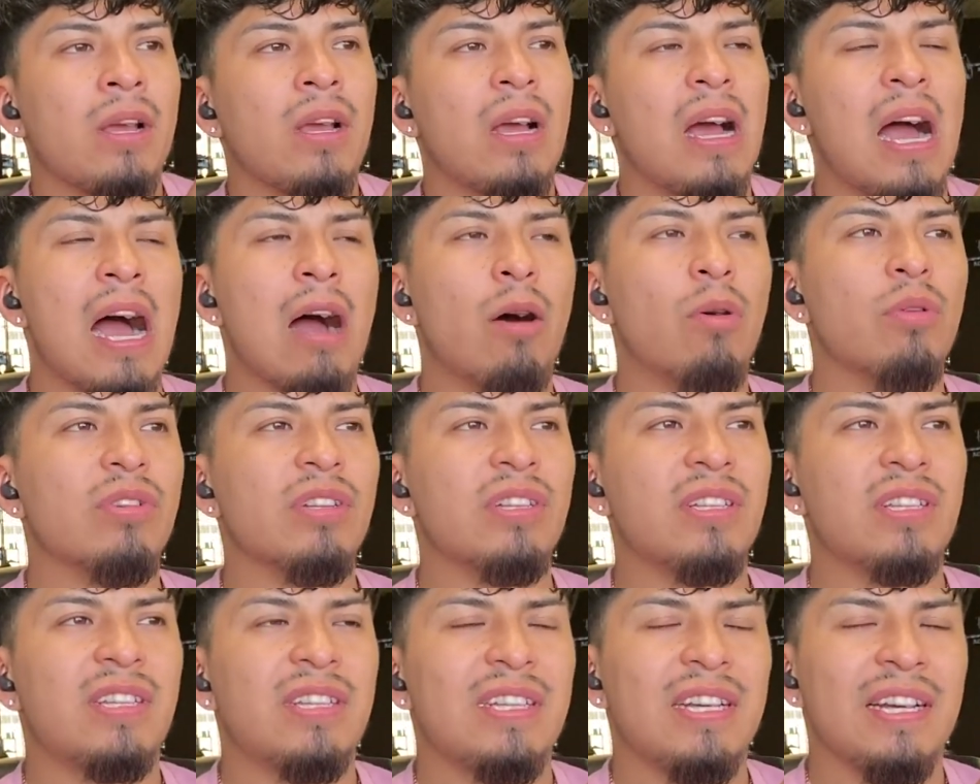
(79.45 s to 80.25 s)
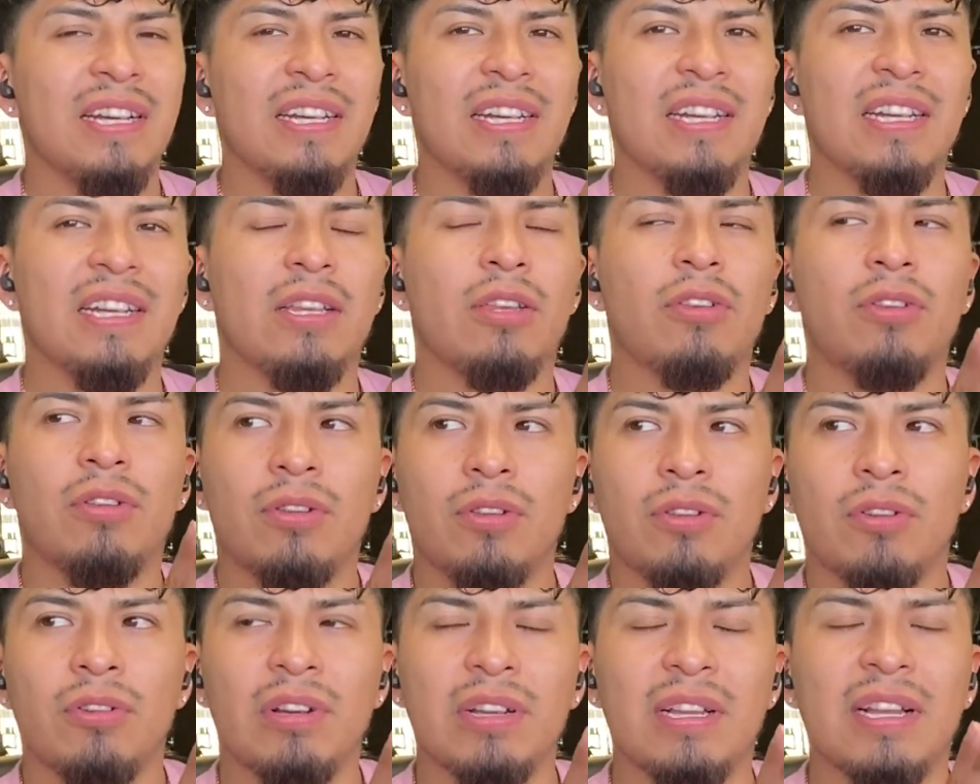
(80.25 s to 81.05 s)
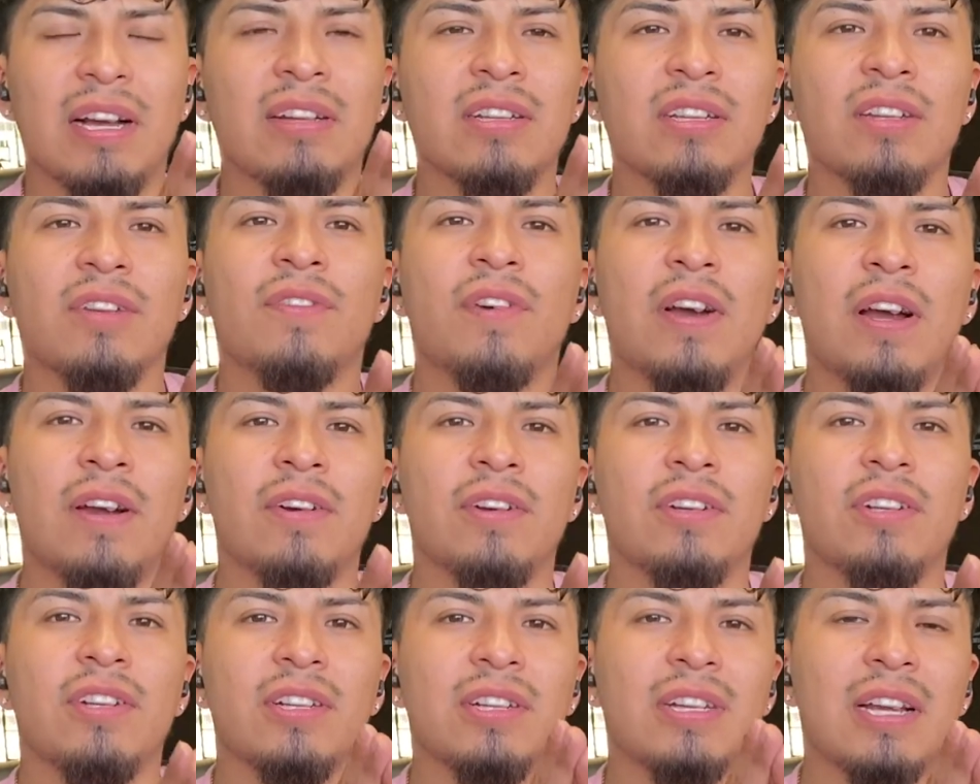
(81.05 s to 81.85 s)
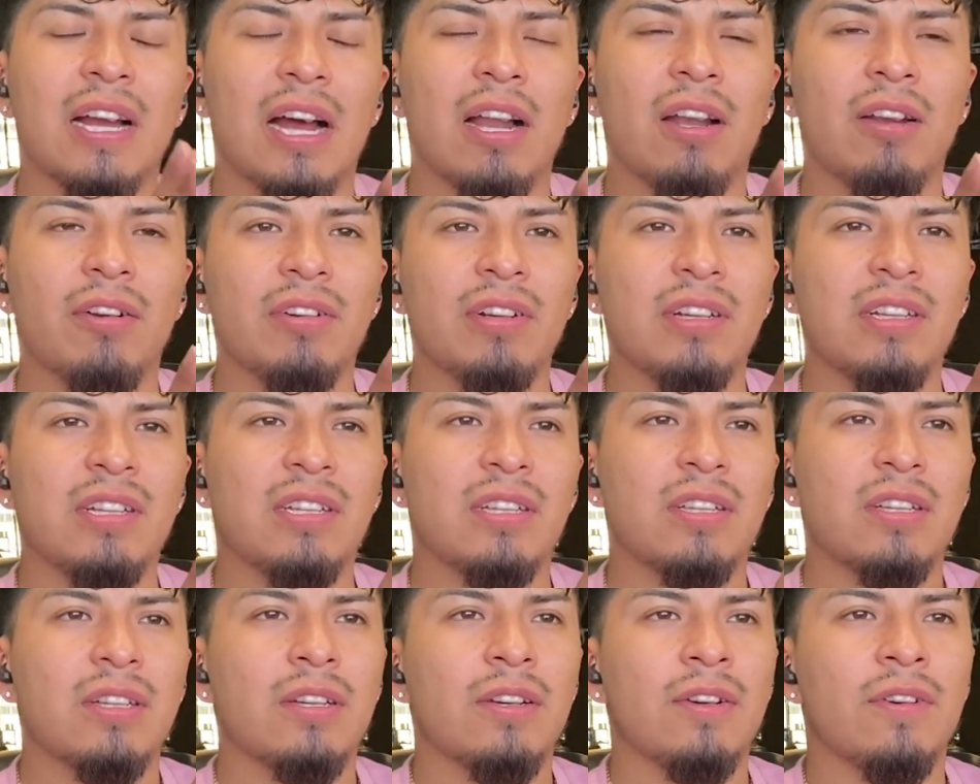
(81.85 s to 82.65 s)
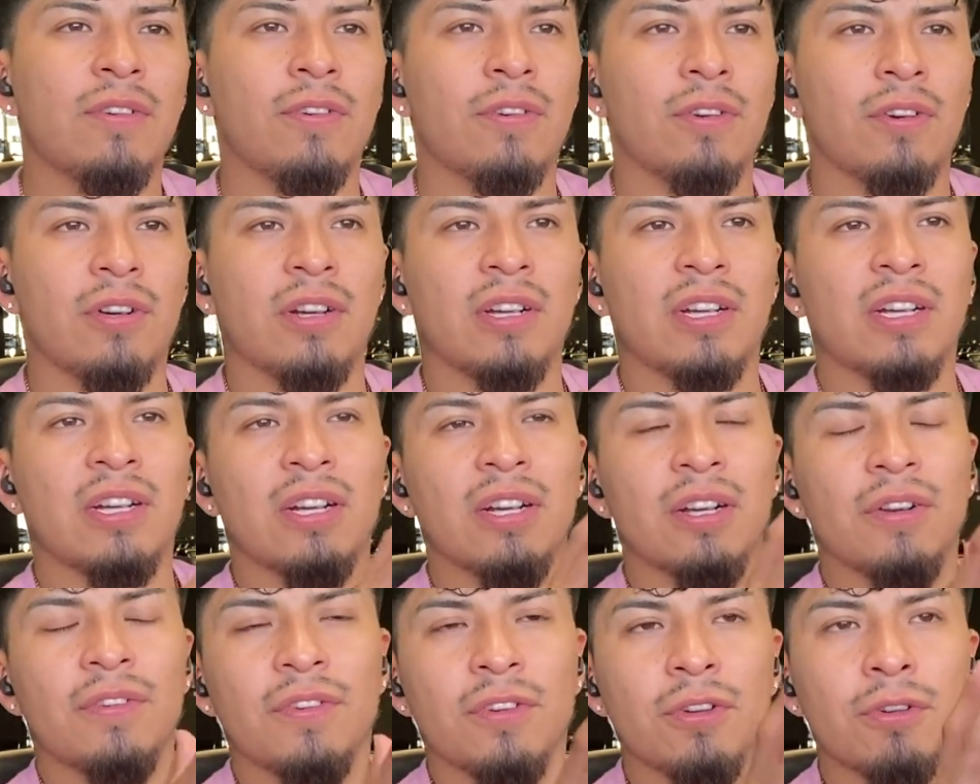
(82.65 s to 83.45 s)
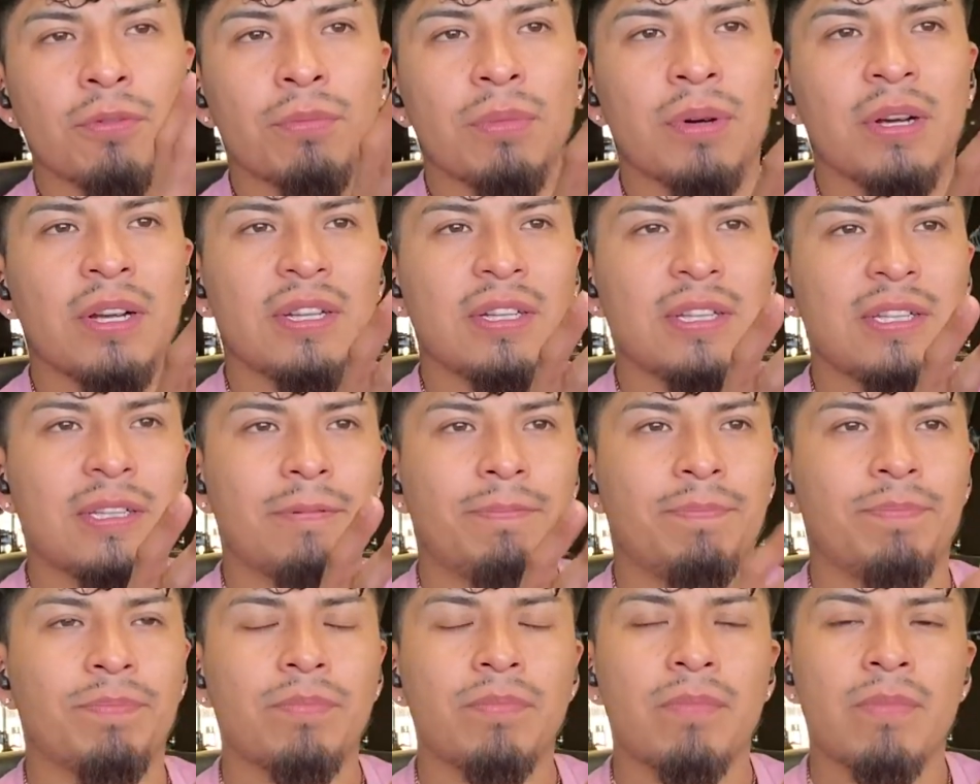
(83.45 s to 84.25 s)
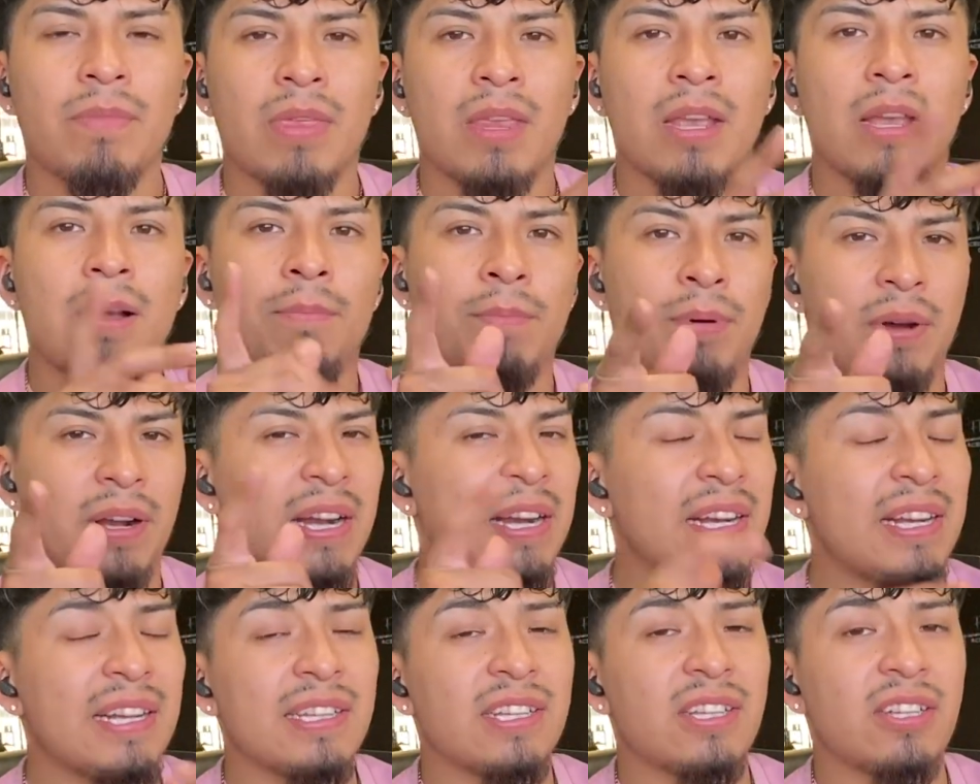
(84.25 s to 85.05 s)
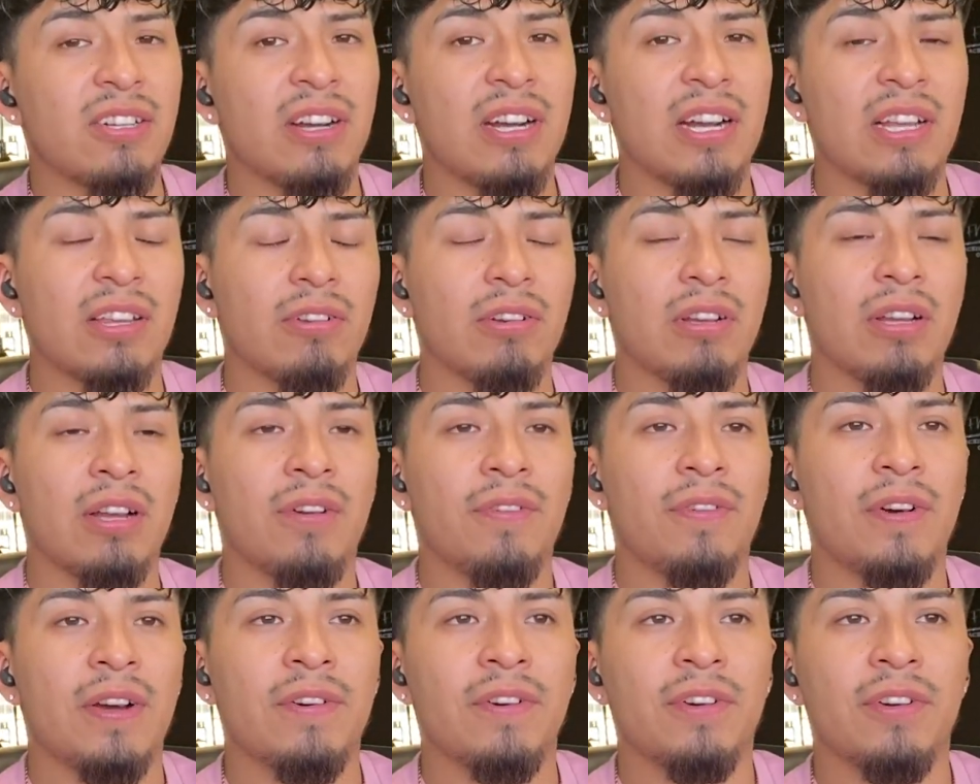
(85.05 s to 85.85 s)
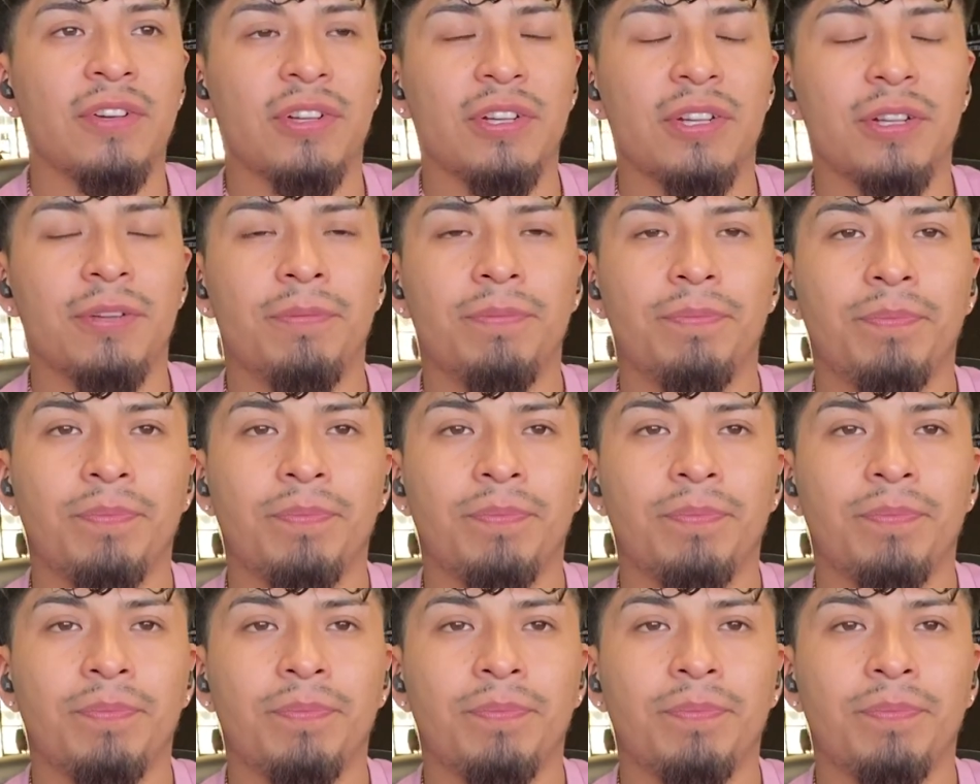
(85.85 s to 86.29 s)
I was eating 3,500 calories for a good few months, but I didn't start at 3,500.